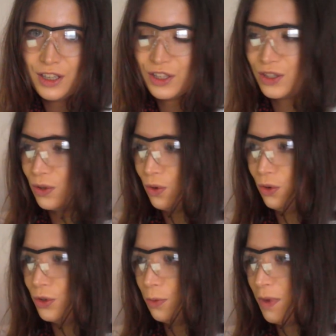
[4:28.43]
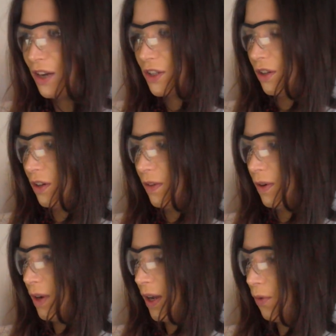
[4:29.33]
so no matter
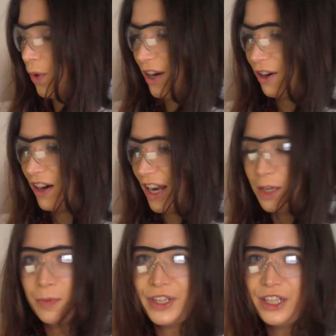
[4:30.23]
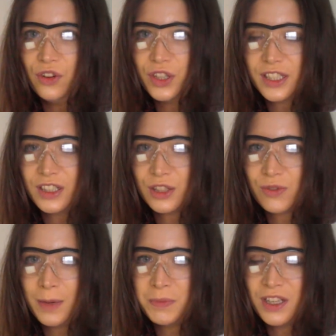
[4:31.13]
where anybody looks in the
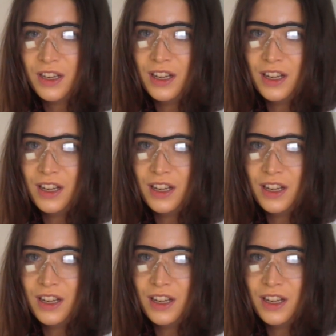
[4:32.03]
script,